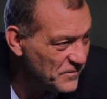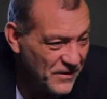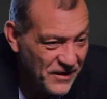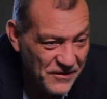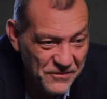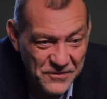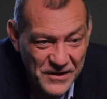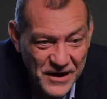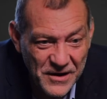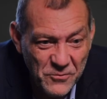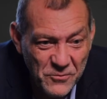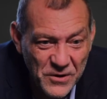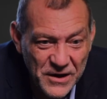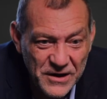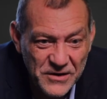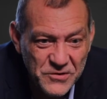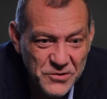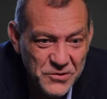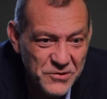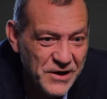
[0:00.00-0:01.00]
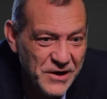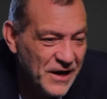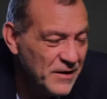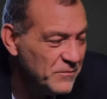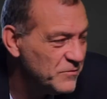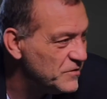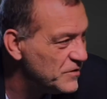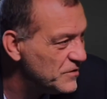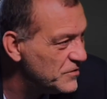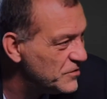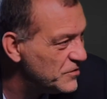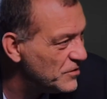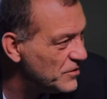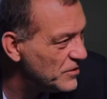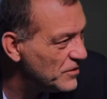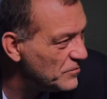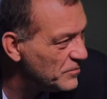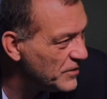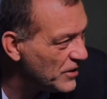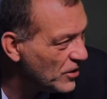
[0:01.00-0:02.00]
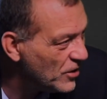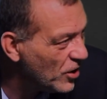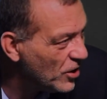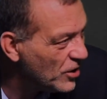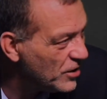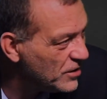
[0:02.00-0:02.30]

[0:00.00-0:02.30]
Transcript: If they win 2 games this year, it'll be a lot.